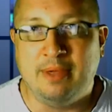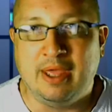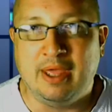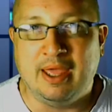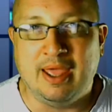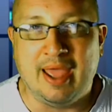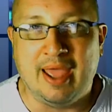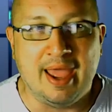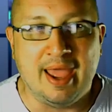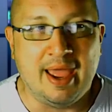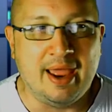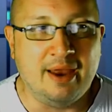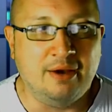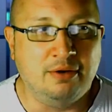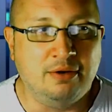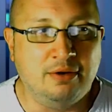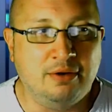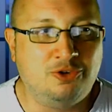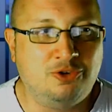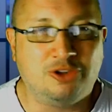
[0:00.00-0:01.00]

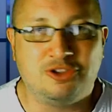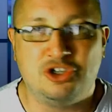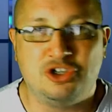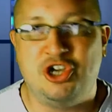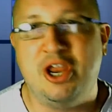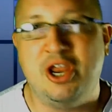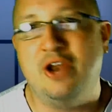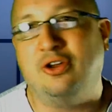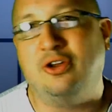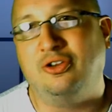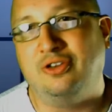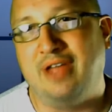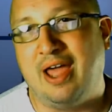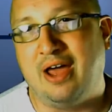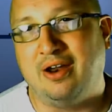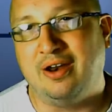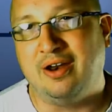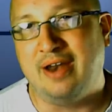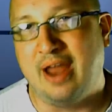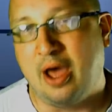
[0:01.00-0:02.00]
and took the channel
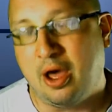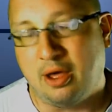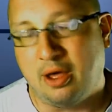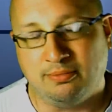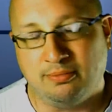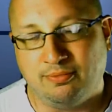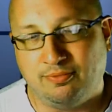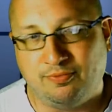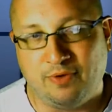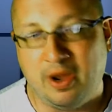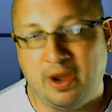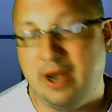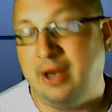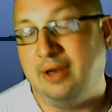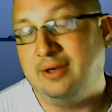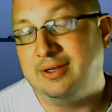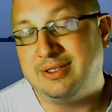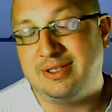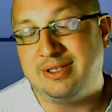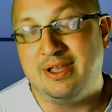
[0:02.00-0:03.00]
down. And now I'm fighting
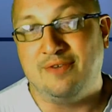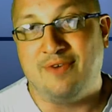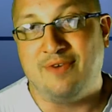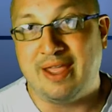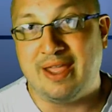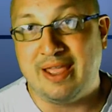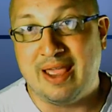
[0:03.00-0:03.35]
to see if I can get it